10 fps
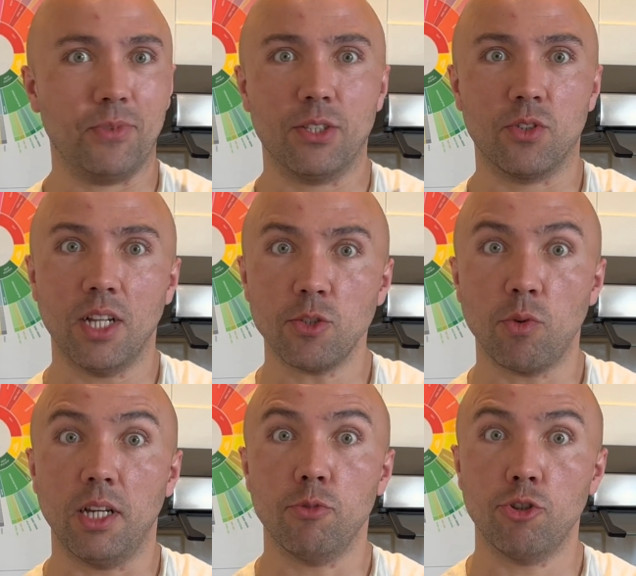So that's
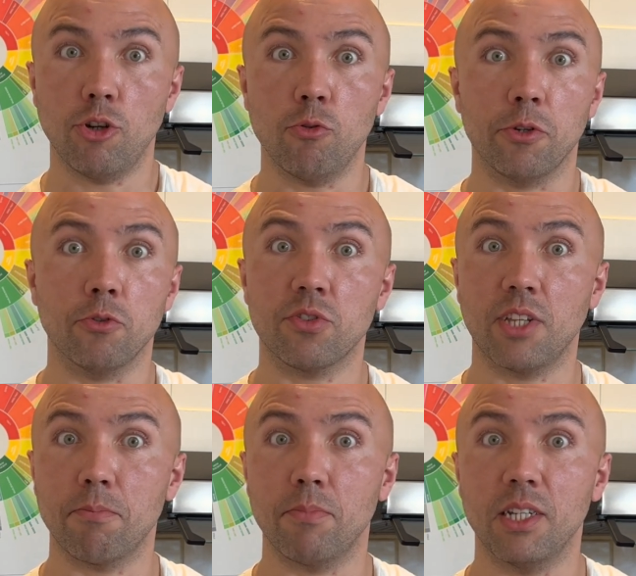why I'm showing you
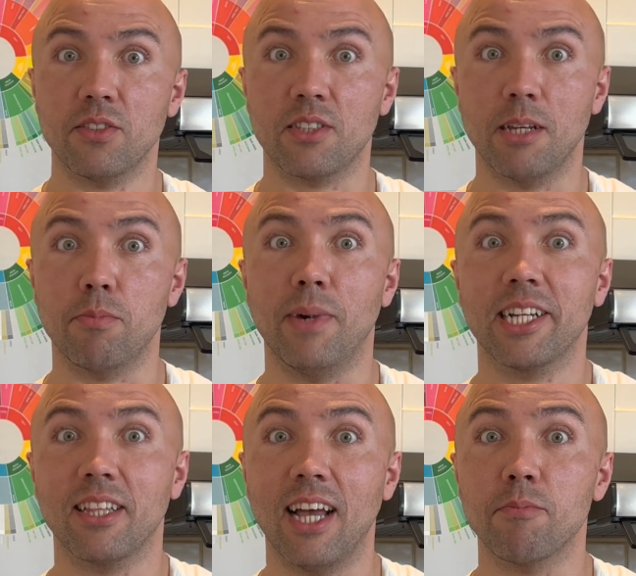step by step my
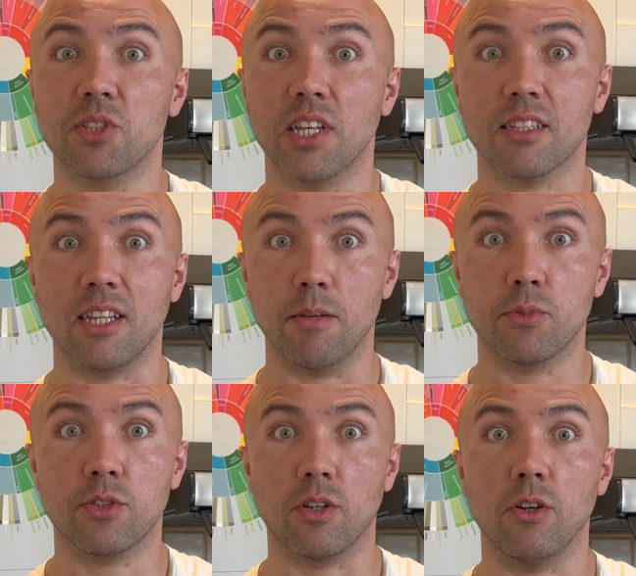clumsy
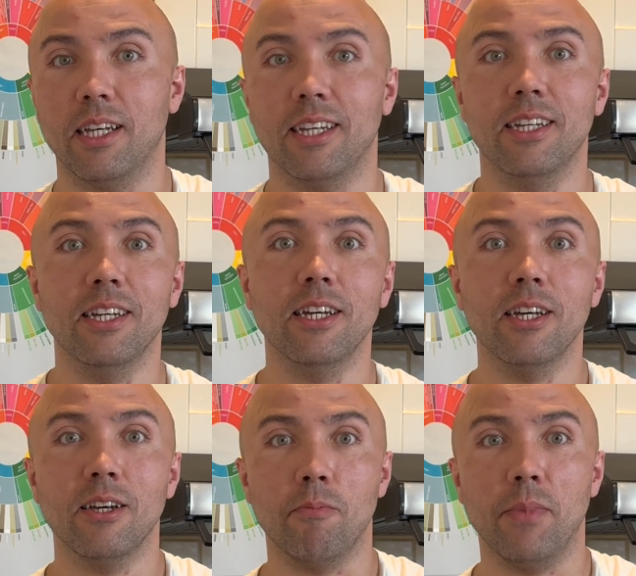attempts. So
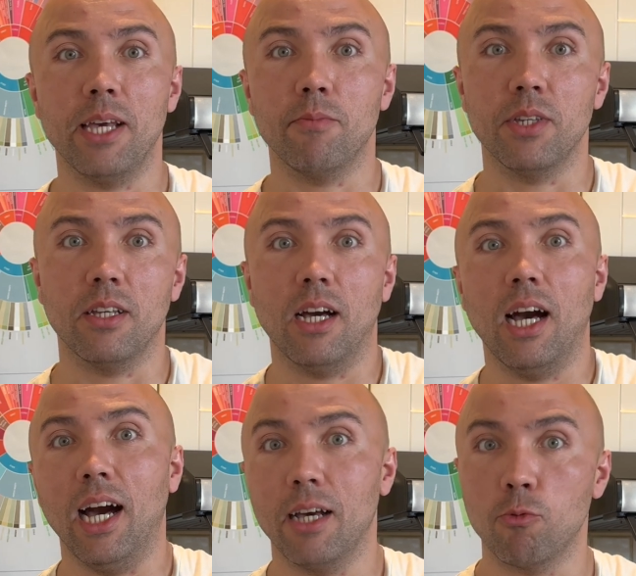maybe
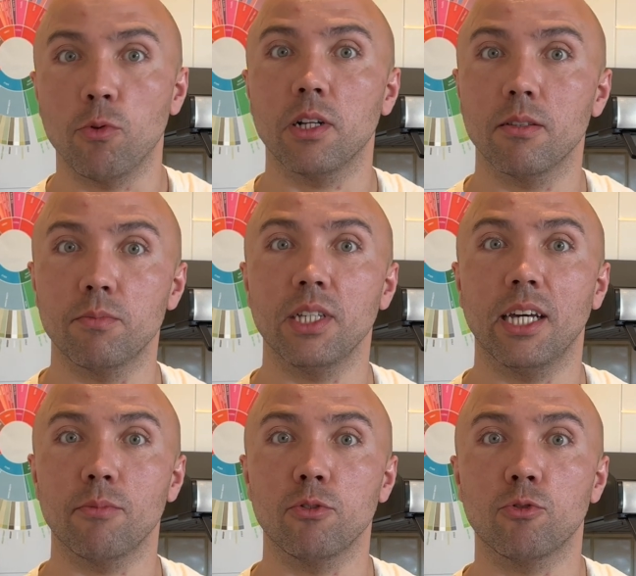I will be
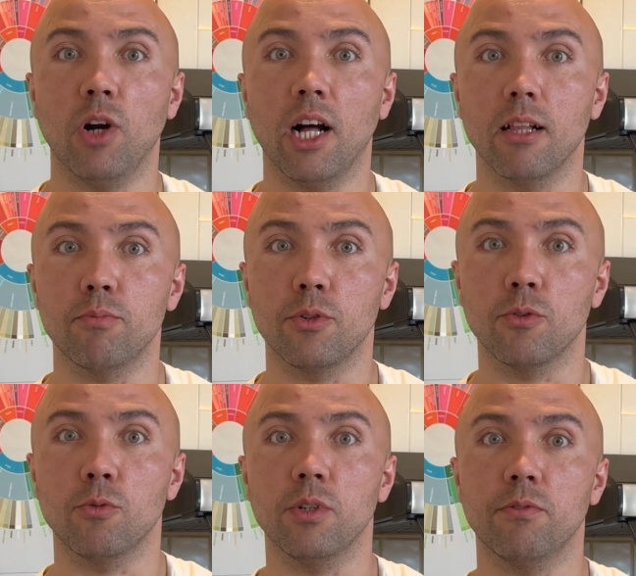able to help
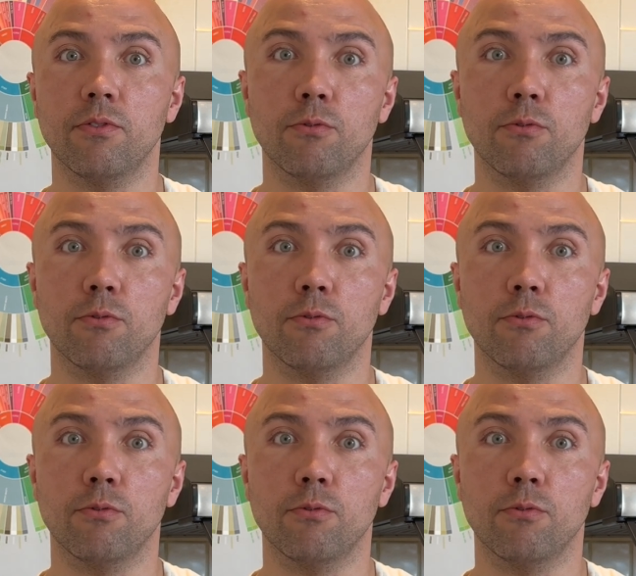you with